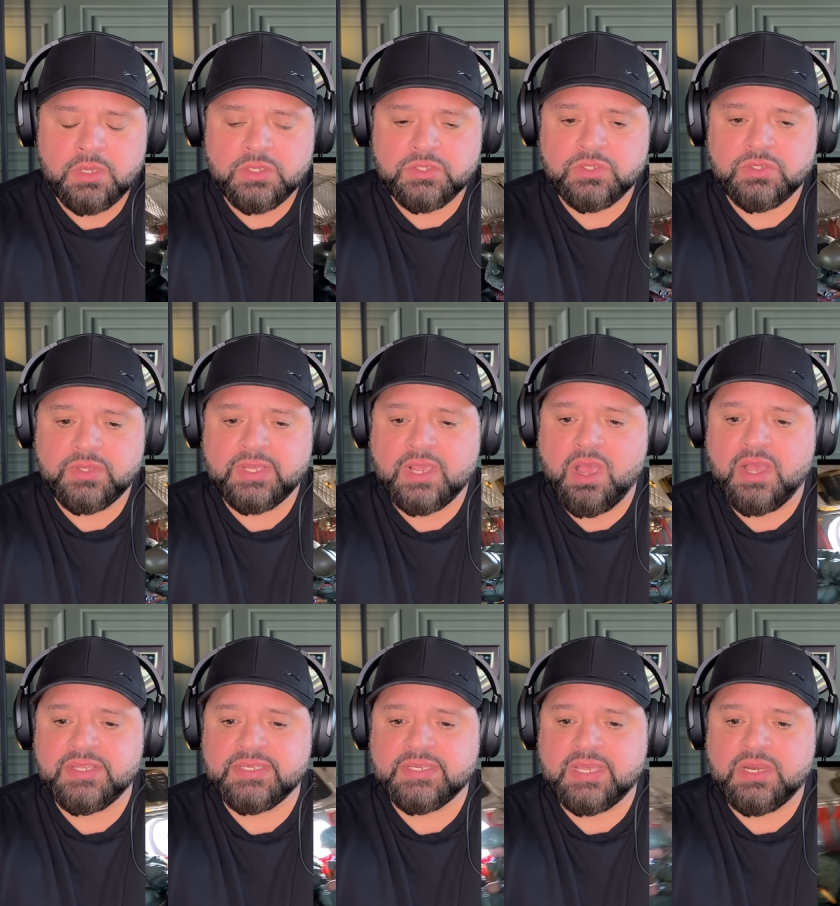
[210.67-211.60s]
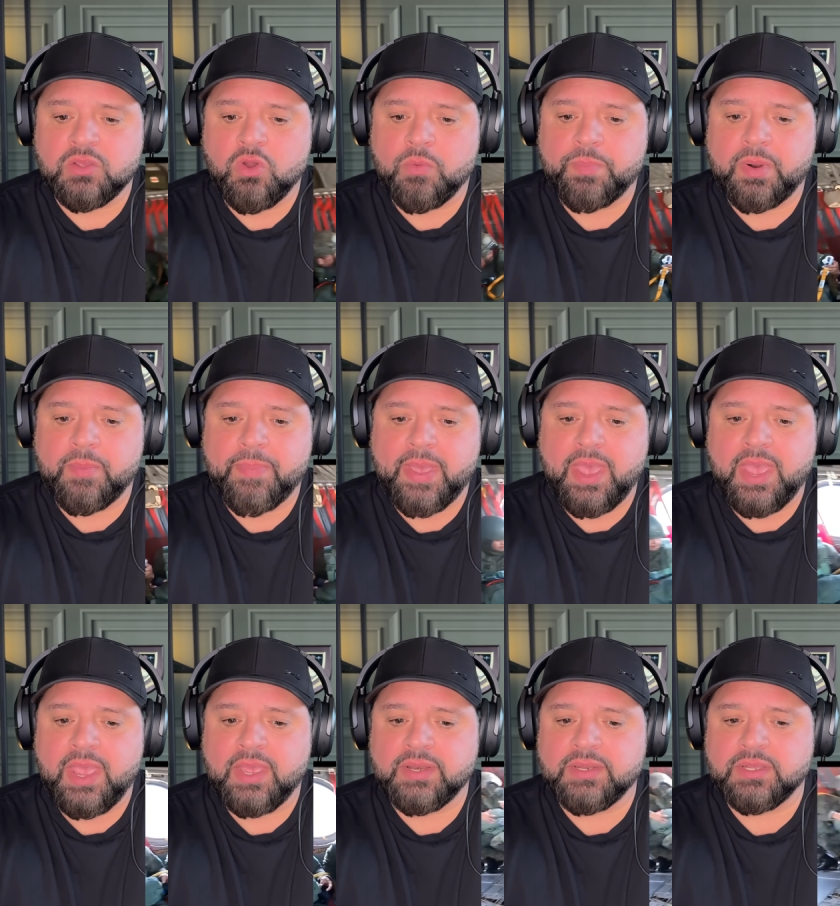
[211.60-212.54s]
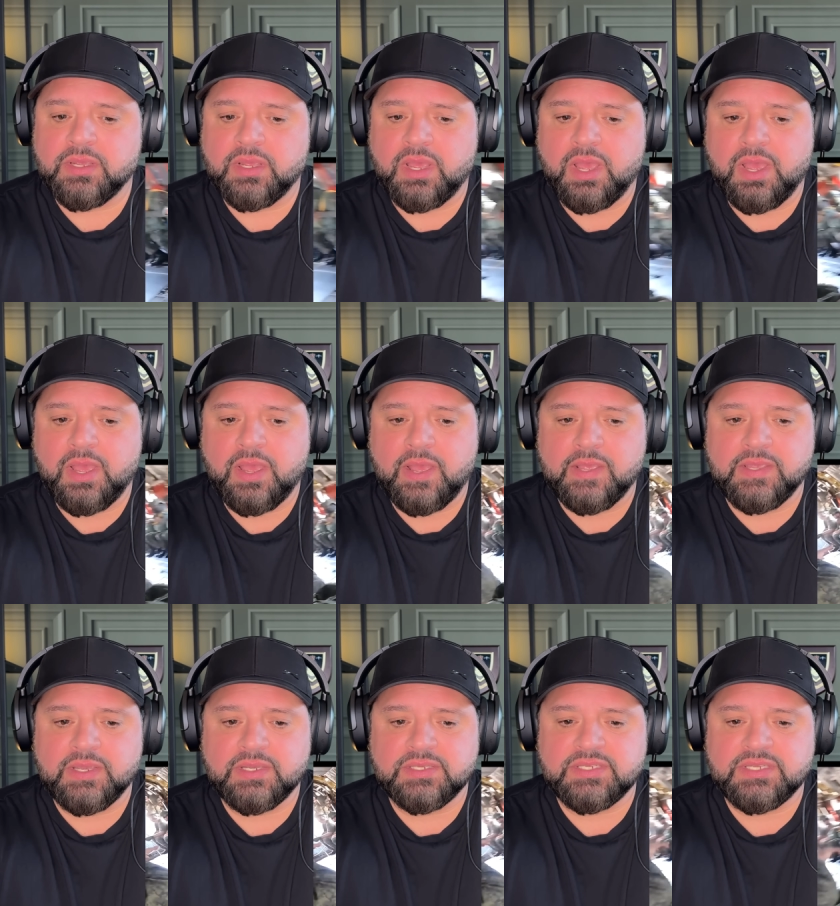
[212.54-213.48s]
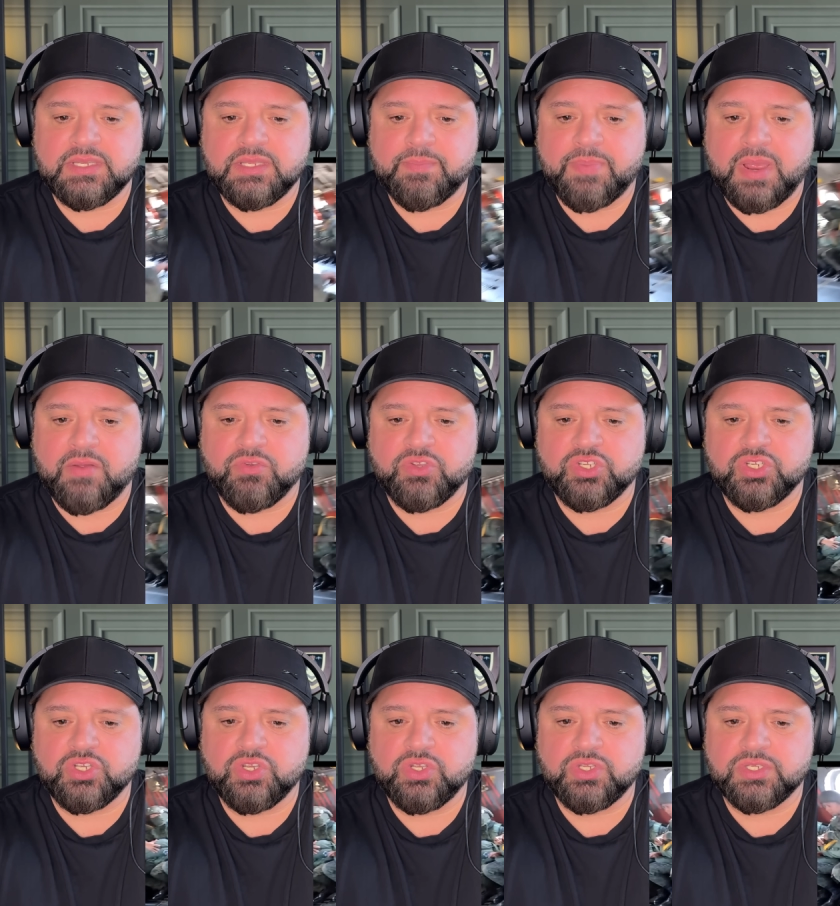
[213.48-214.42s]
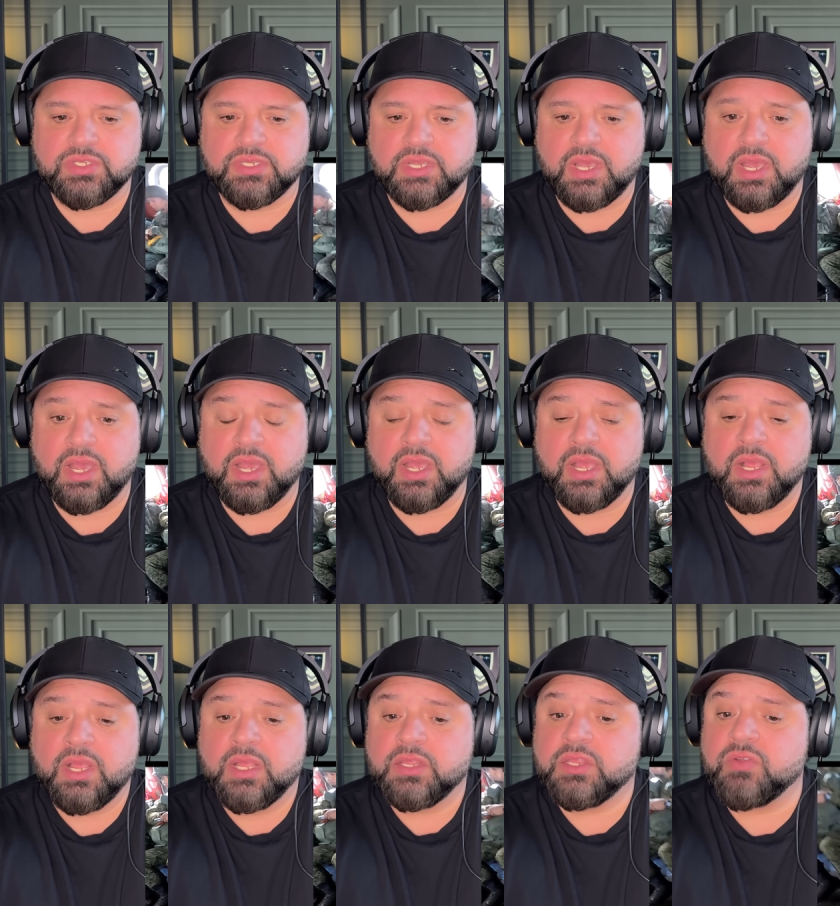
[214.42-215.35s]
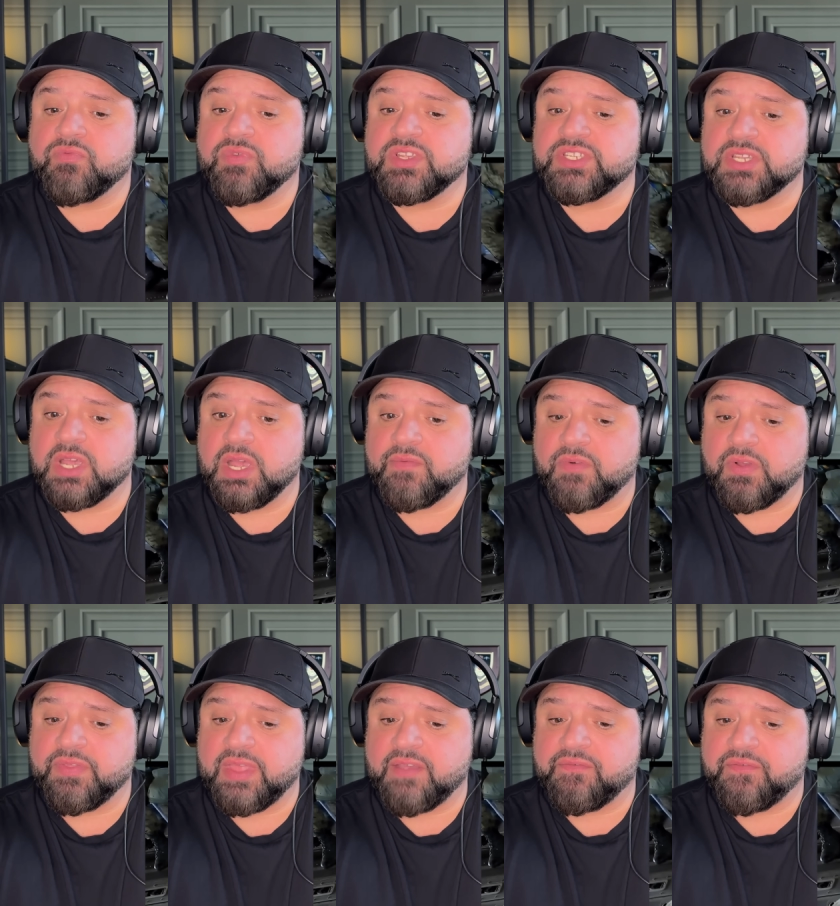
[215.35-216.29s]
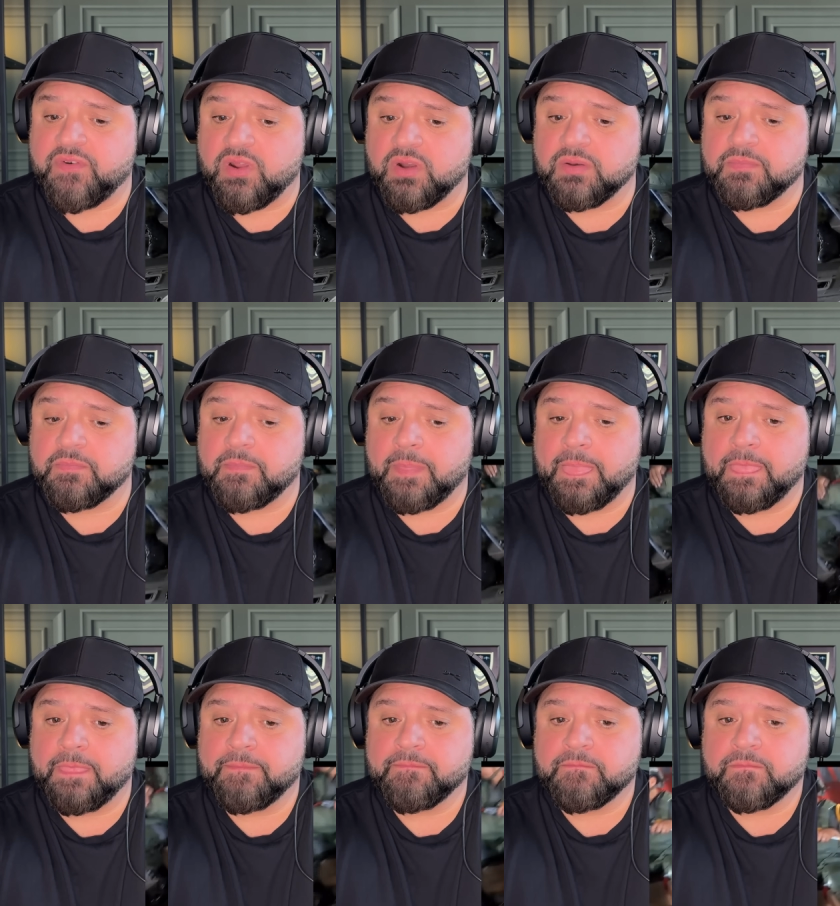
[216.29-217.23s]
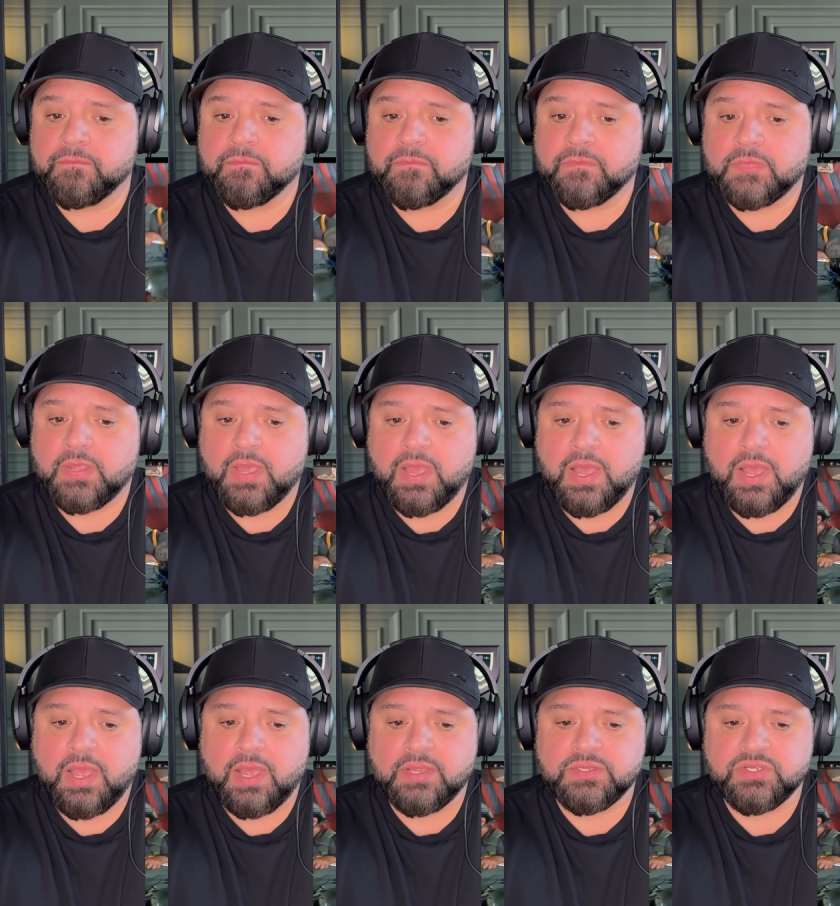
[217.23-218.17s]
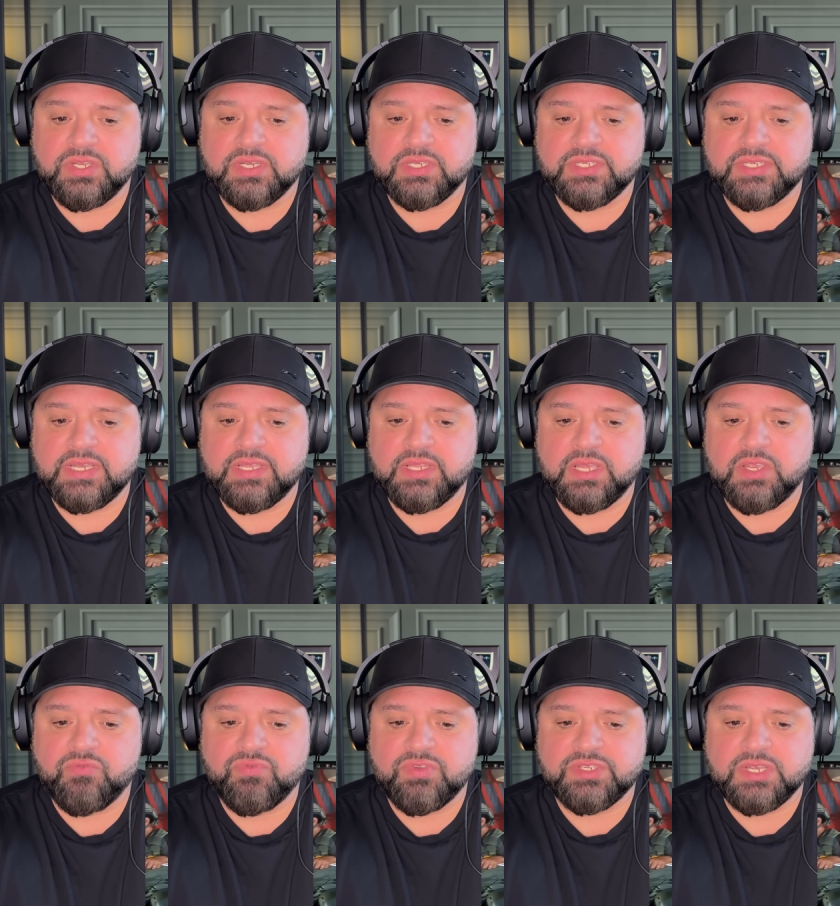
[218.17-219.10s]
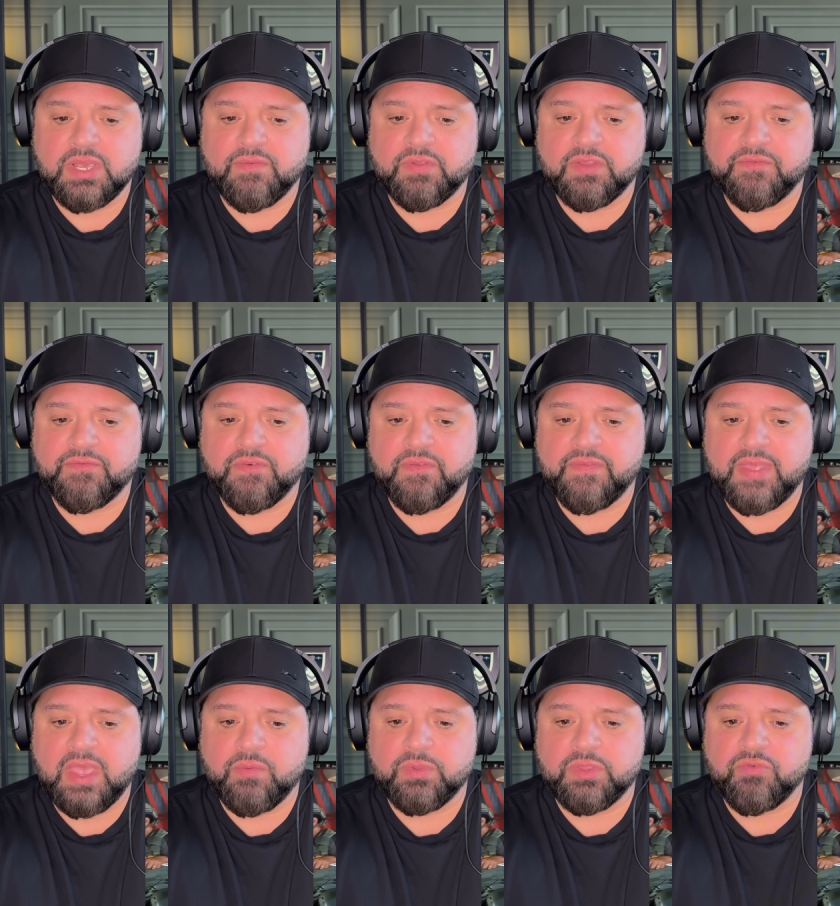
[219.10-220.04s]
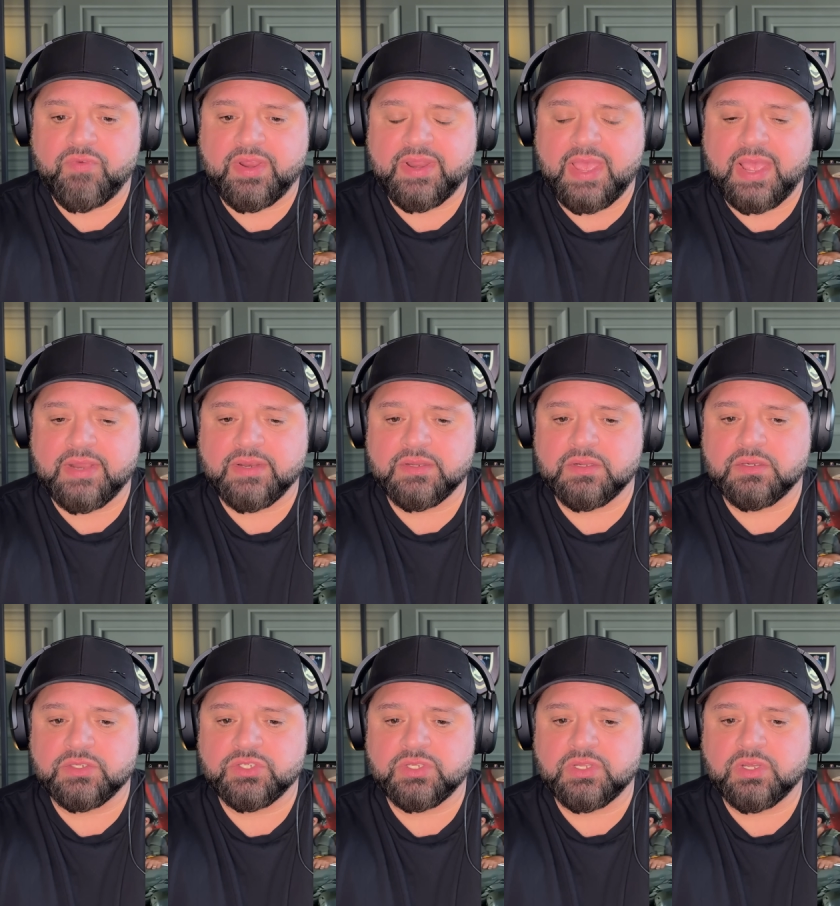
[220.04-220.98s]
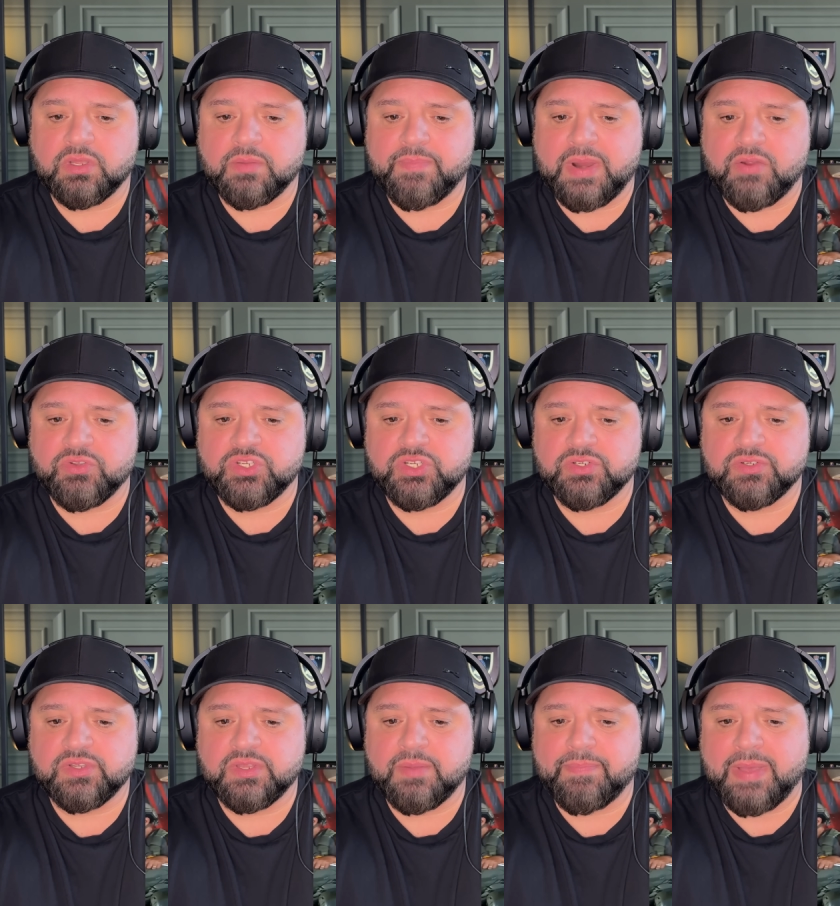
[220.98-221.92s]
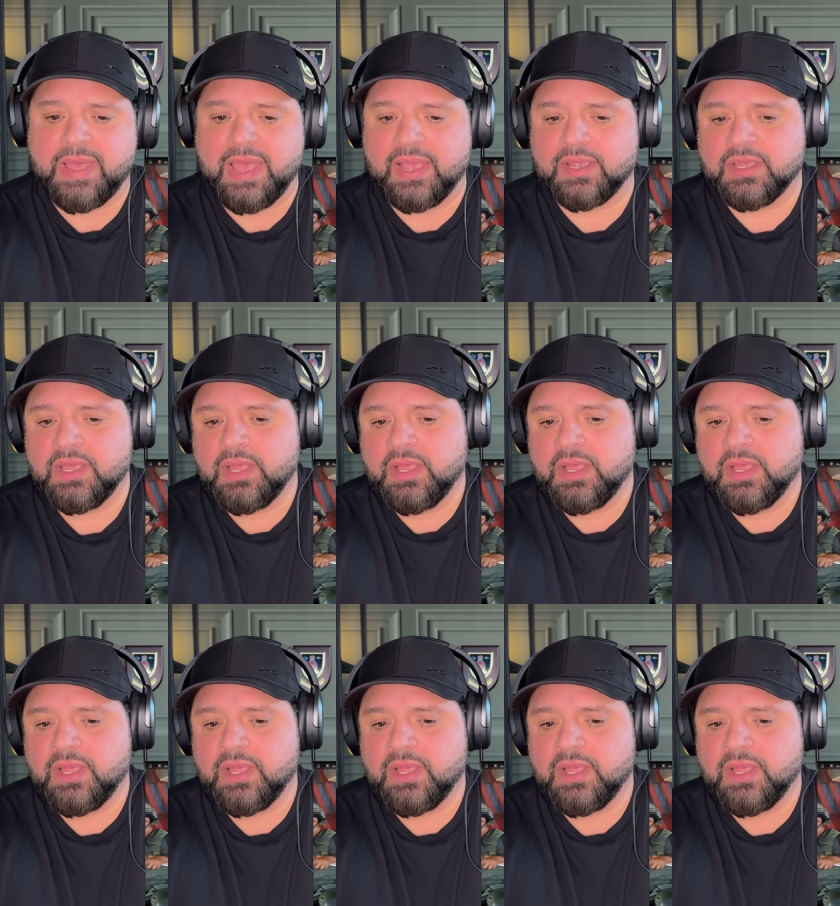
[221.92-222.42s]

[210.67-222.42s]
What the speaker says: So the guys are getting all prepared. You can see the parachutes, the reserve on their front. So you can see the reserve on the front there with the red handle. So they've got the parachutes on the back.